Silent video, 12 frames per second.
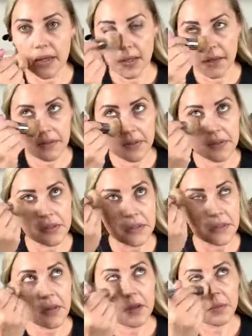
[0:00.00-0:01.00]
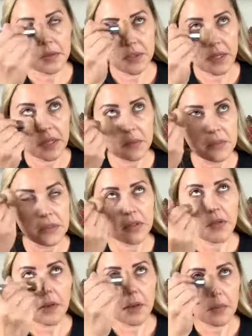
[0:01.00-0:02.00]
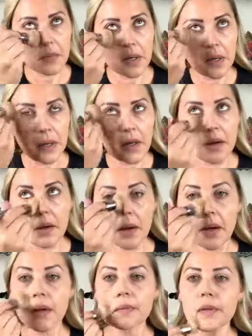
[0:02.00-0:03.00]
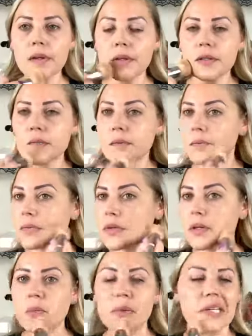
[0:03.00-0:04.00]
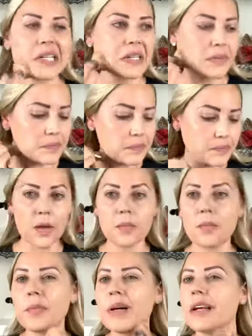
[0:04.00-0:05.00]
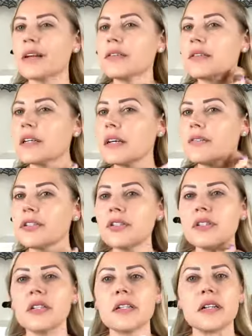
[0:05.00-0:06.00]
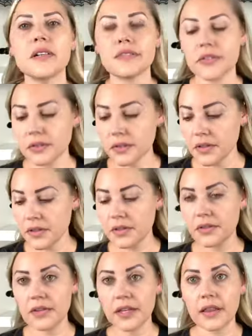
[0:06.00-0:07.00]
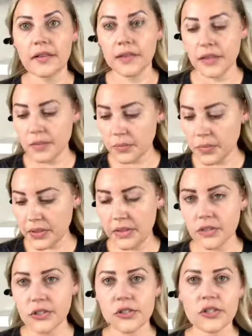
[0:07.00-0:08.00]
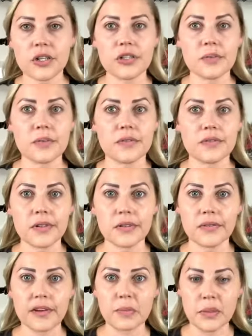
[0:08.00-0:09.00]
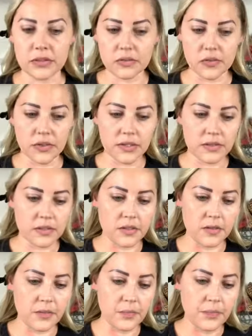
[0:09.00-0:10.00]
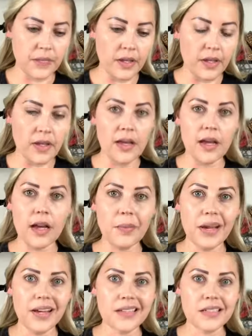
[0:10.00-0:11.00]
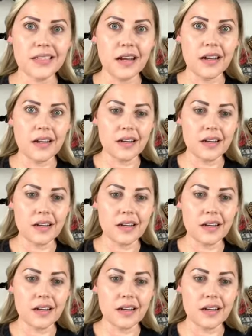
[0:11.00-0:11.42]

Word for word: I've used it a couple times. I think it's really pretty, but I don't think I've used it enough to really know if I love it, but they did charge me the 45 bucks for it, so I'm kind of stuck.